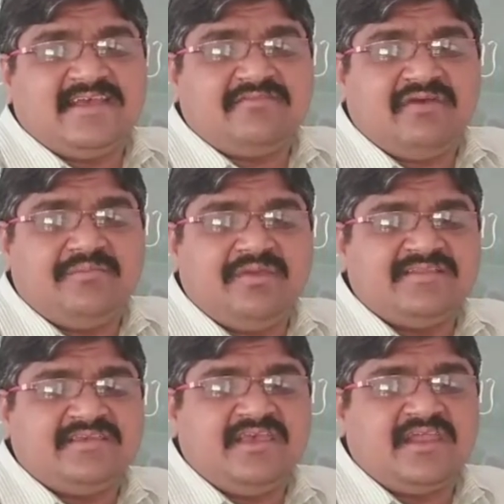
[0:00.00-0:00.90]
When means
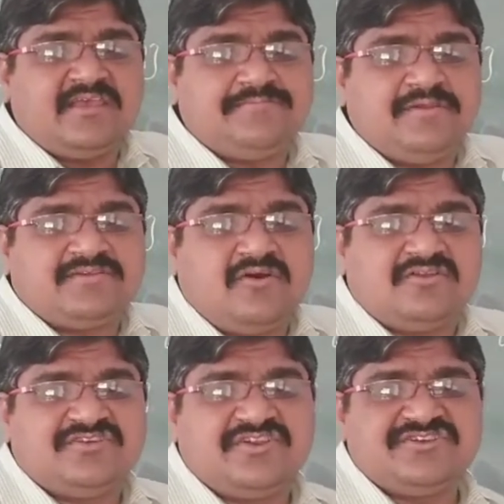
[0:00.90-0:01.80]
here H plus
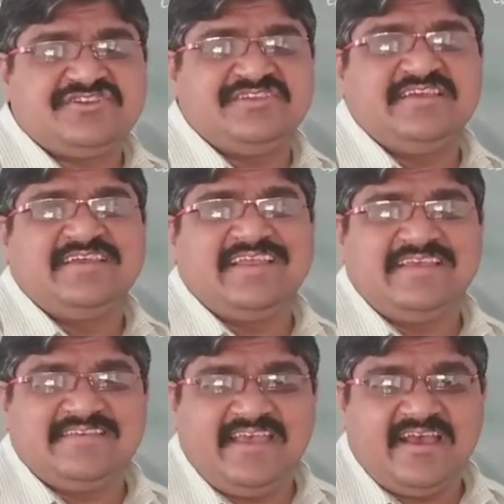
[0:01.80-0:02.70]
concentration is
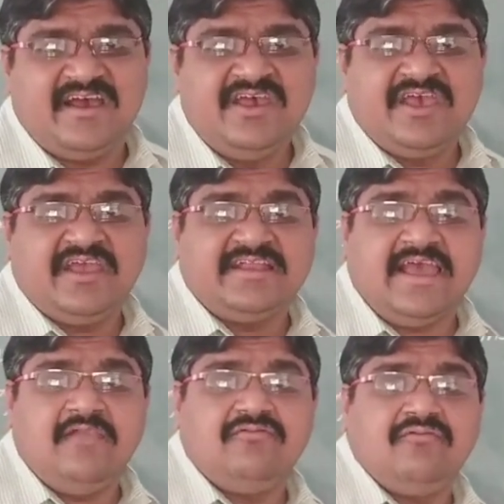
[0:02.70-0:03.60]
increasing, it
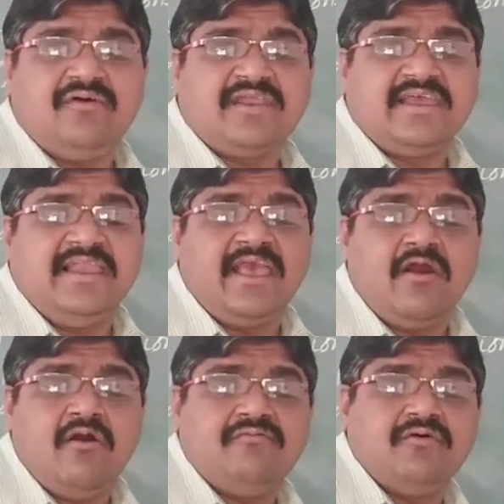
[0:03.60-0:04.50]
helpful for killing
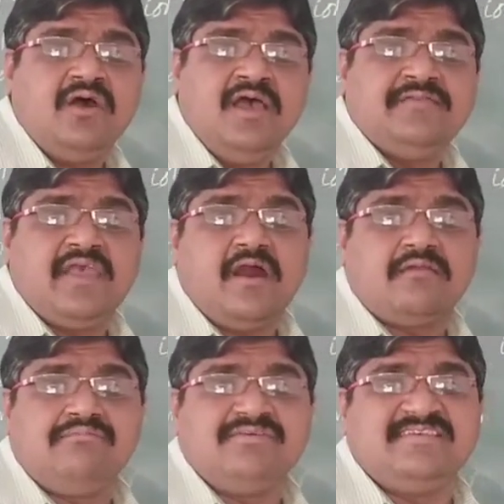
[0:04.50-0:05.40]
of the
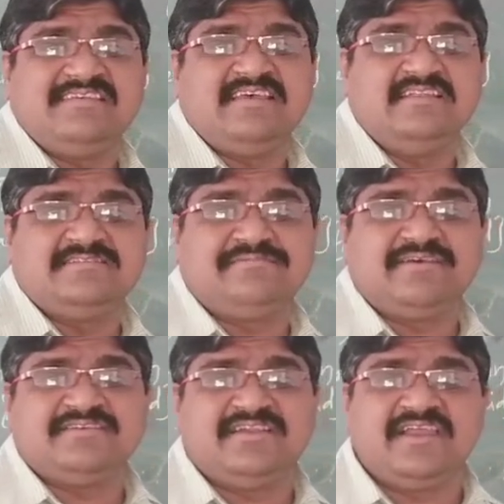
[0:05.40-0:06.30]
RBC cells
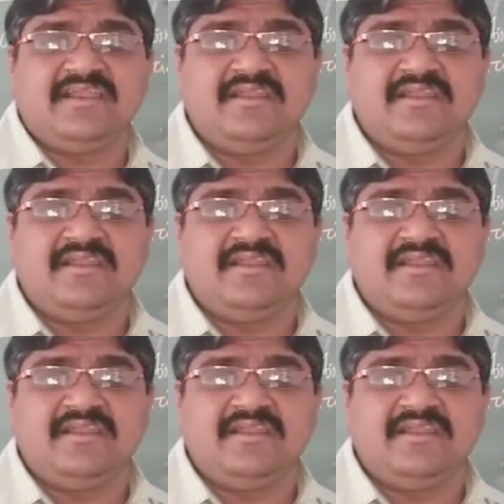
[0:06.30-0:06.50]
present in